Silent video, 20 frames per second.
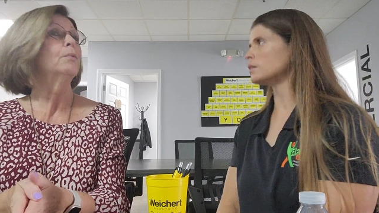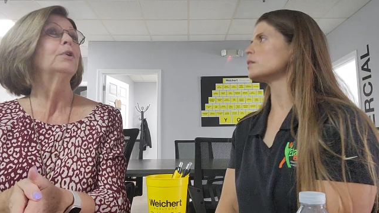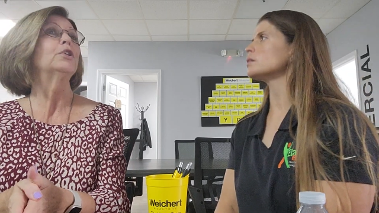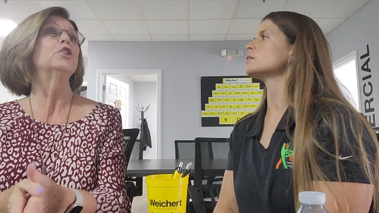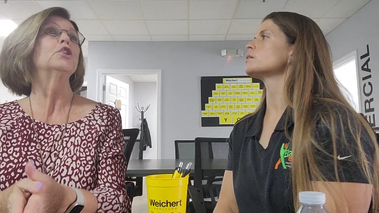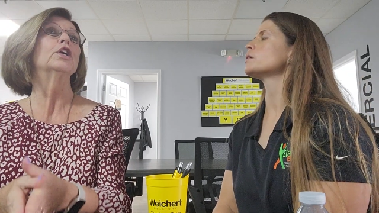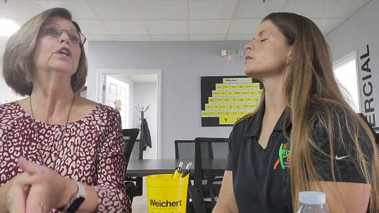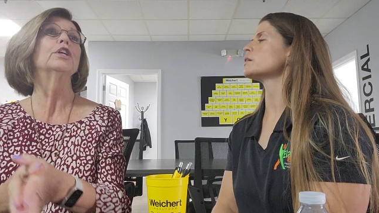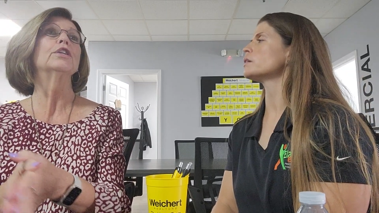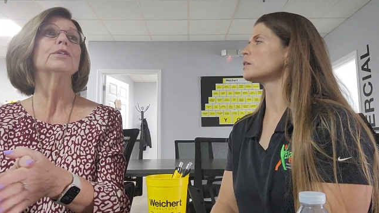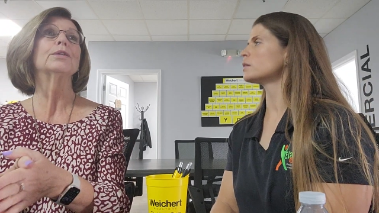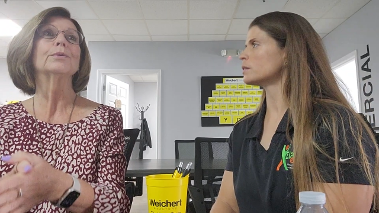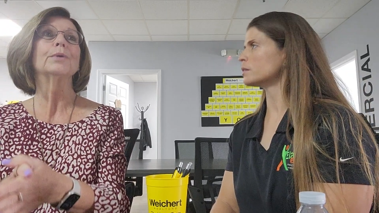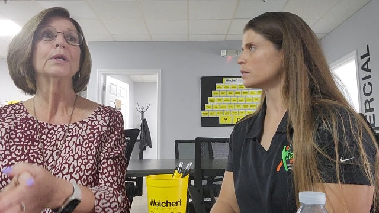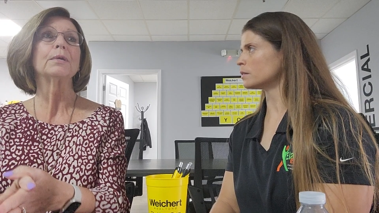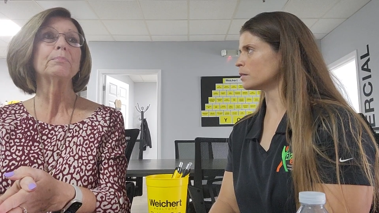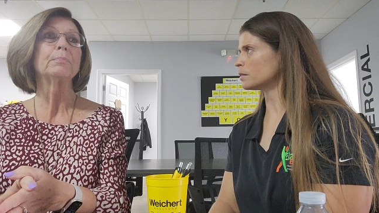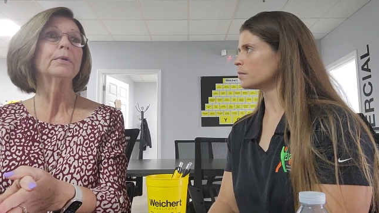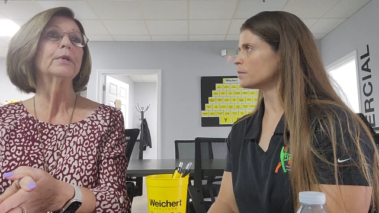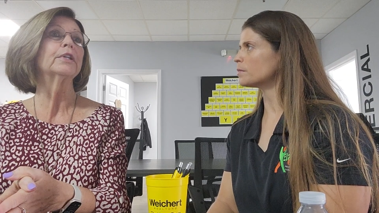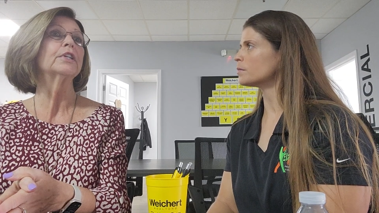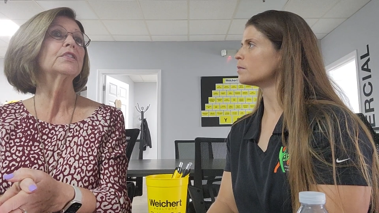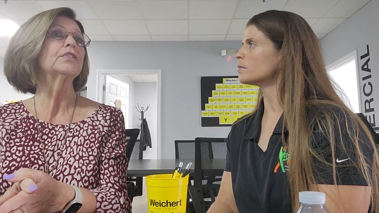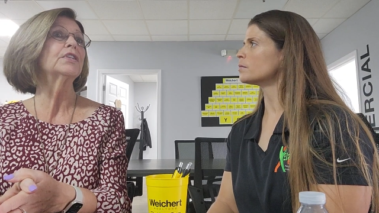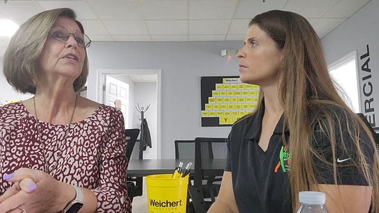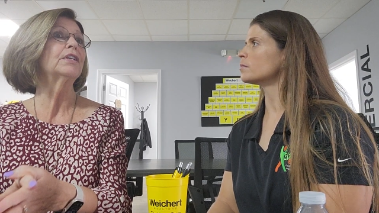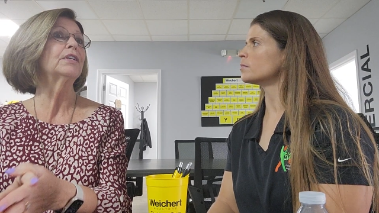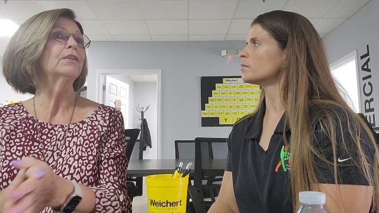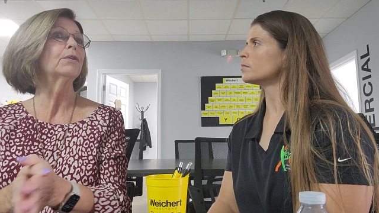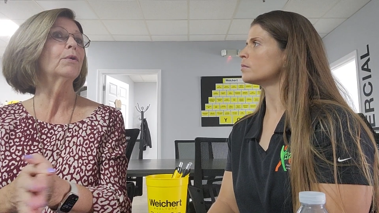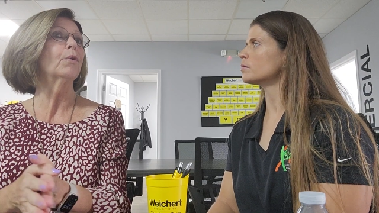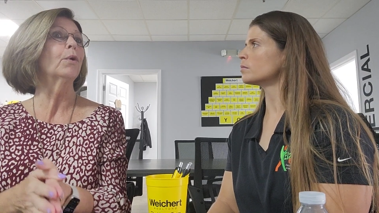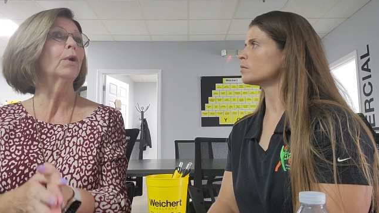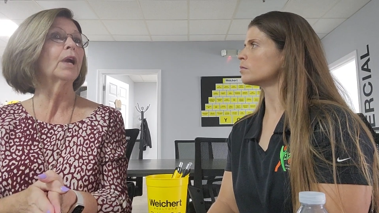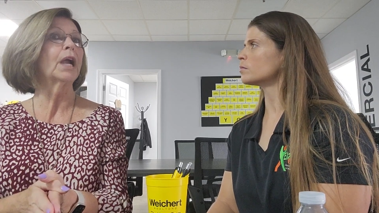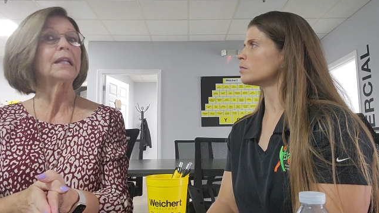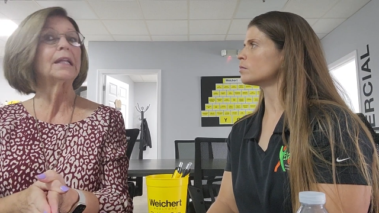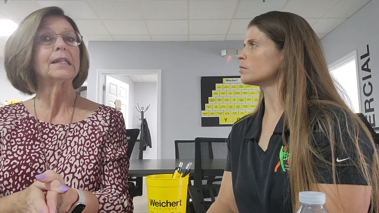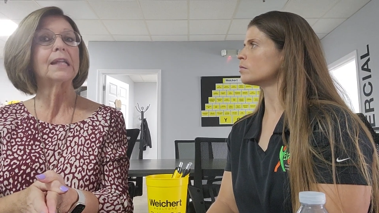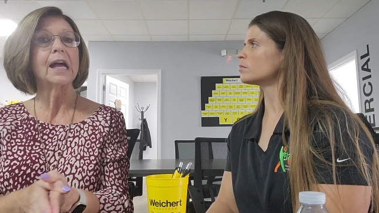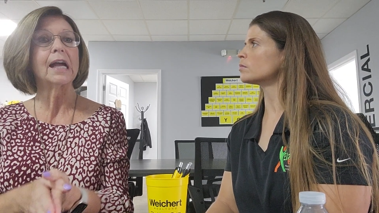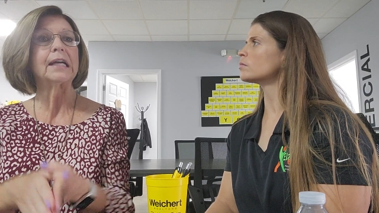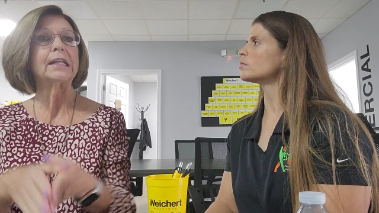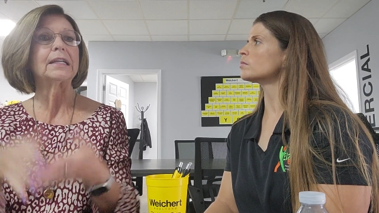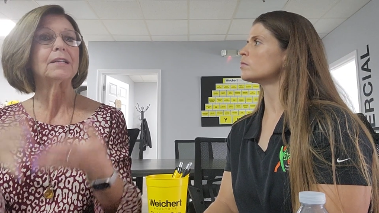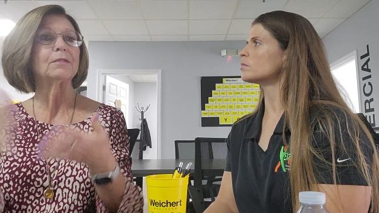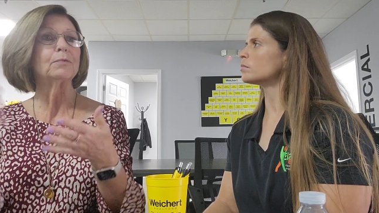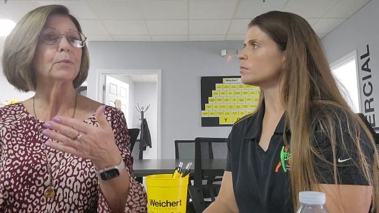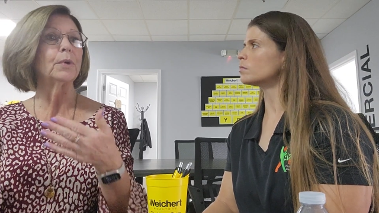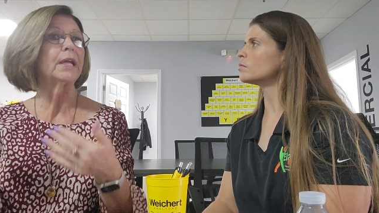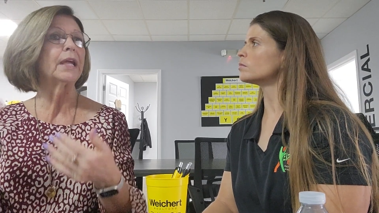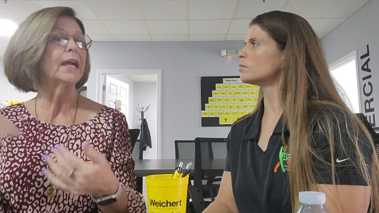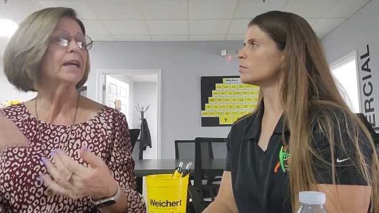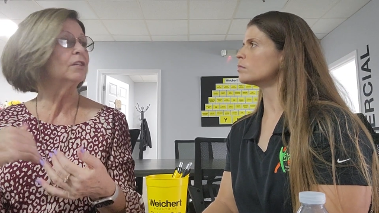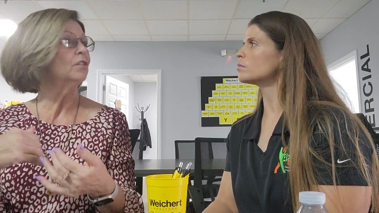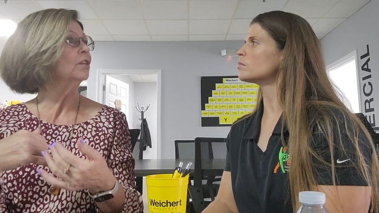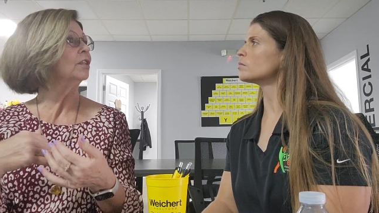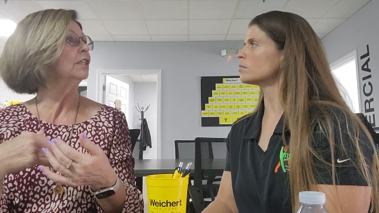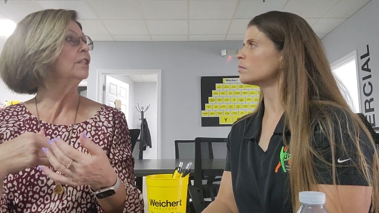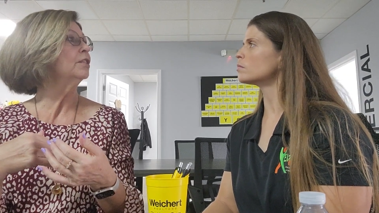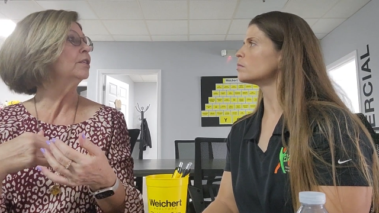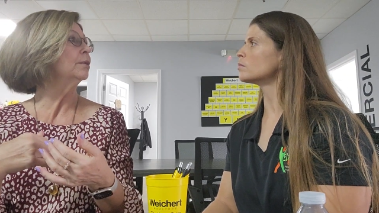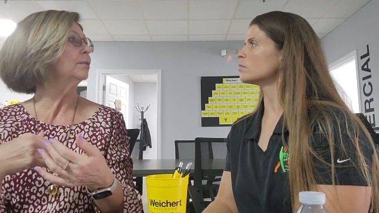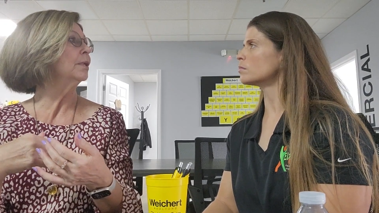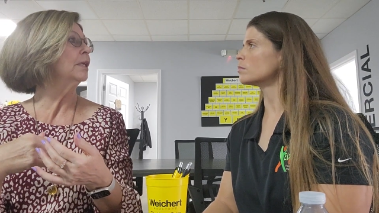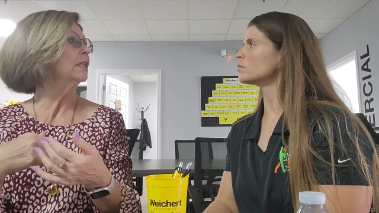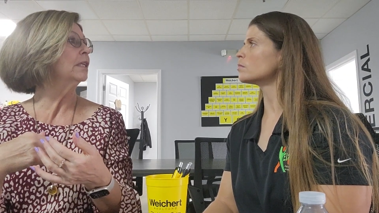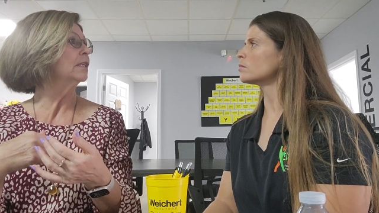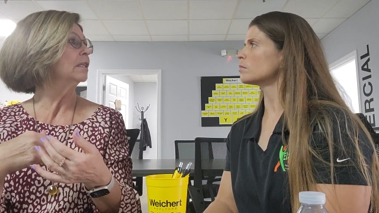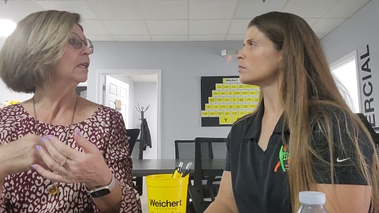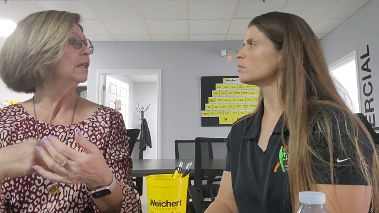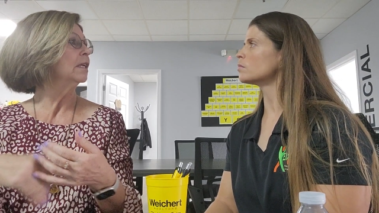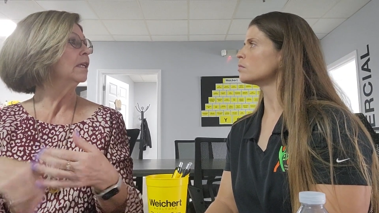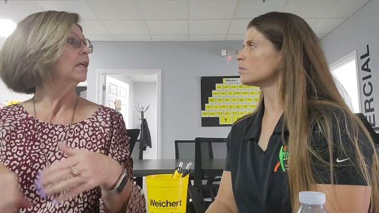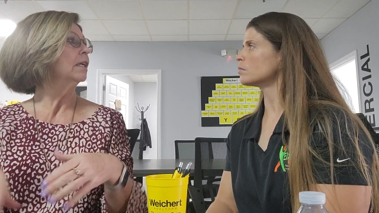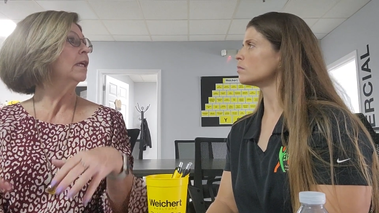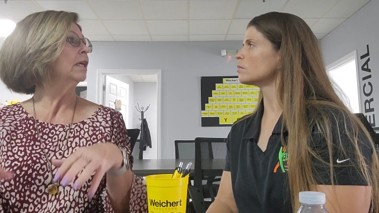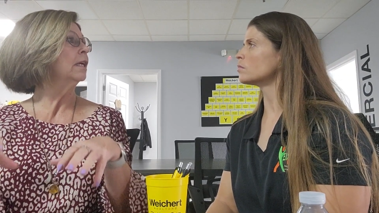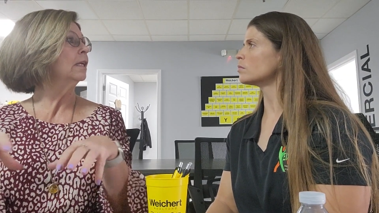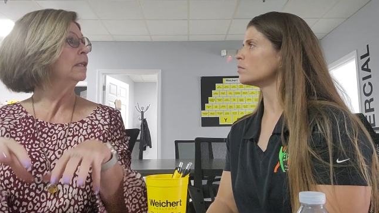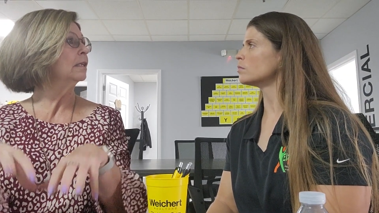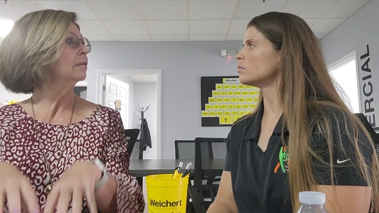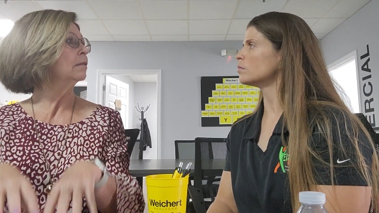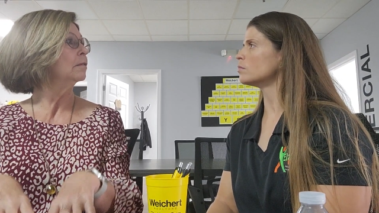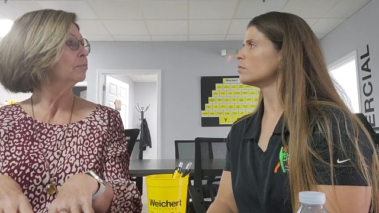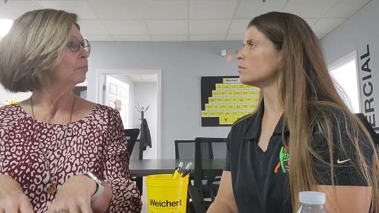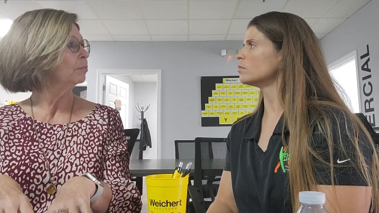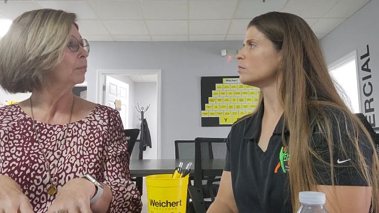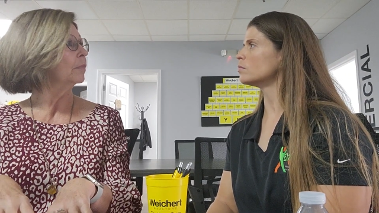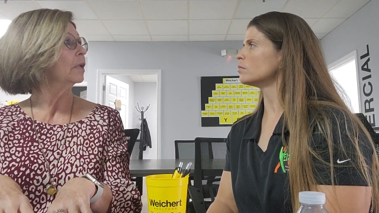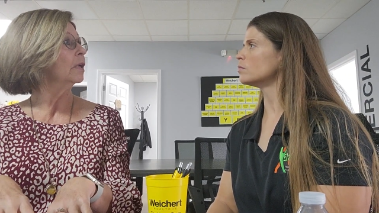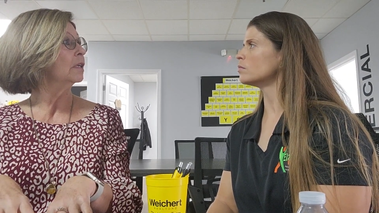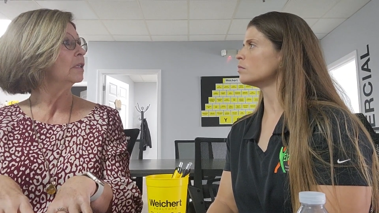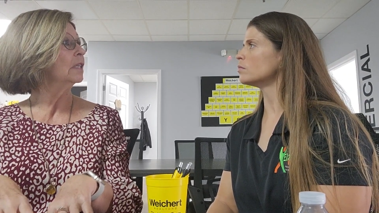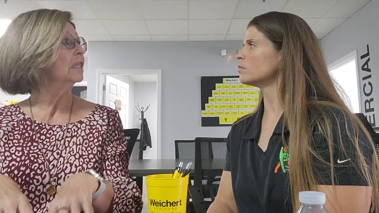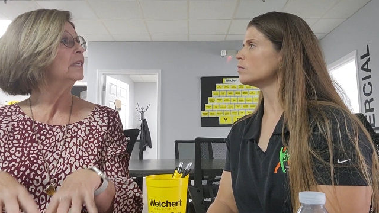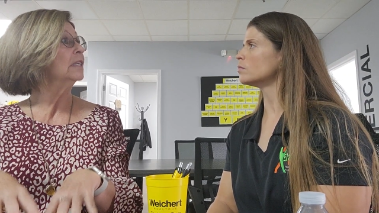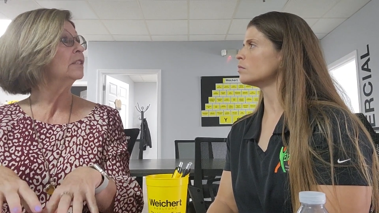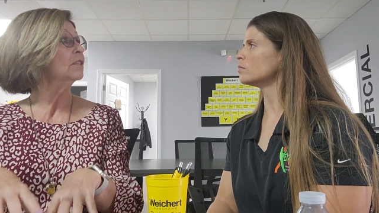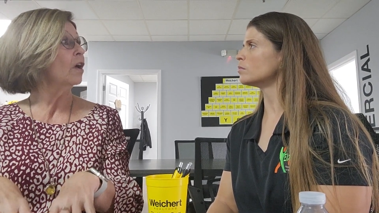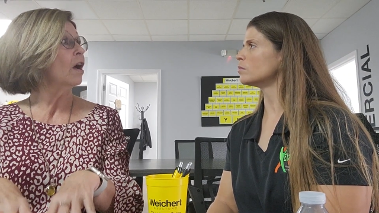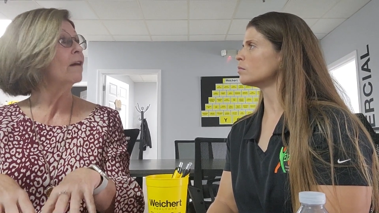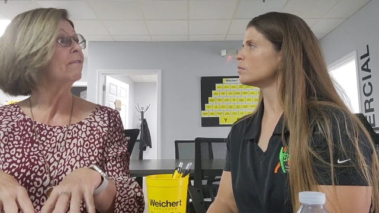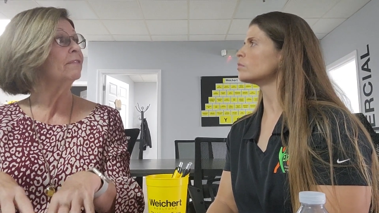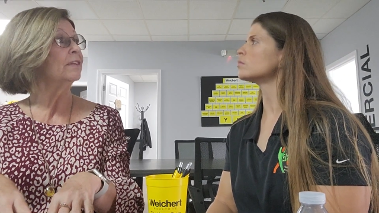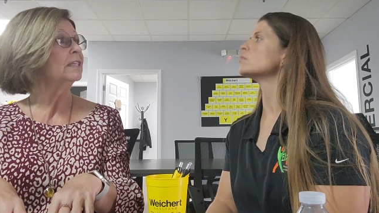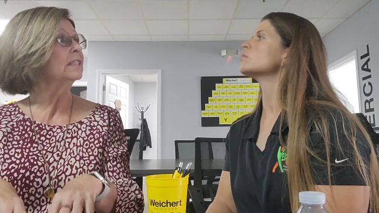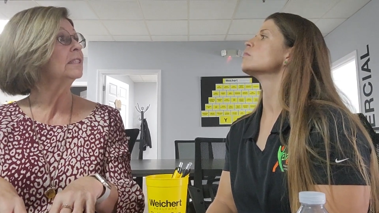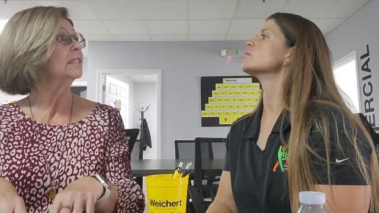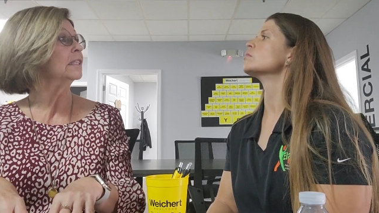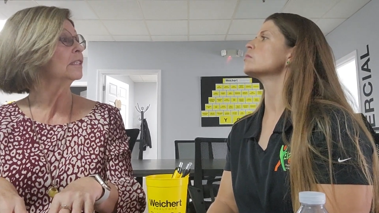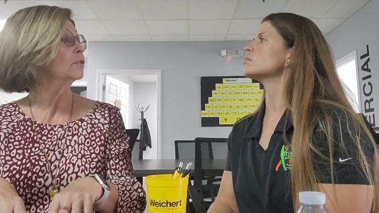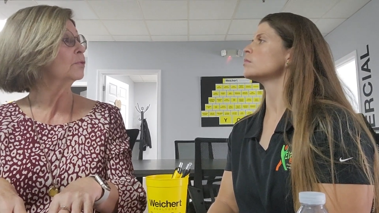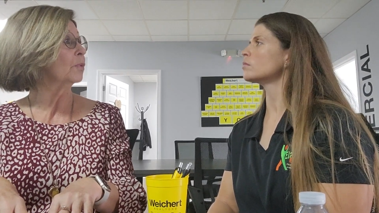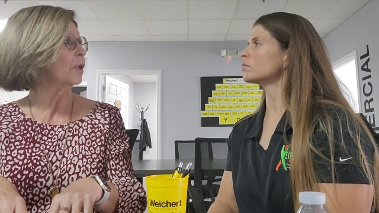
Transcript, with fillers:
Speaker 1: which okay. you can do in person or online and we actually do it in this office as